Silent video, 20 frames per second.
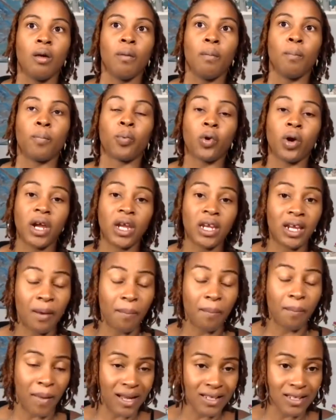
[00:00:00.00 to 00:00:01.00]
branding
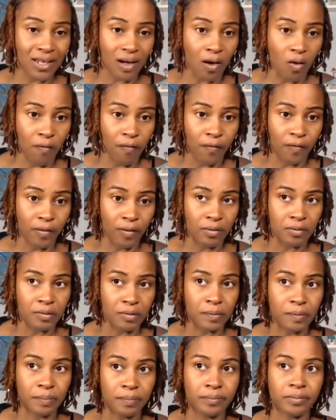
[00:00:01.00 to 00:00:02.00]
myself,
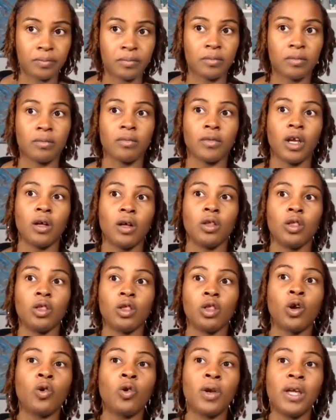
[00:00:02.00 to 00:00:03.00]

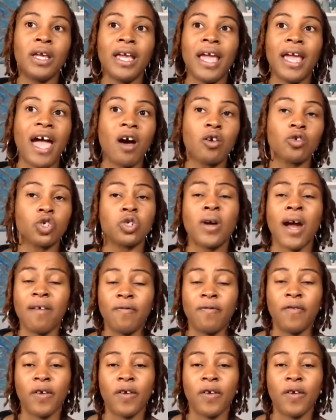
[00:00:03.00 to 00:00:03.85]
learning how traffic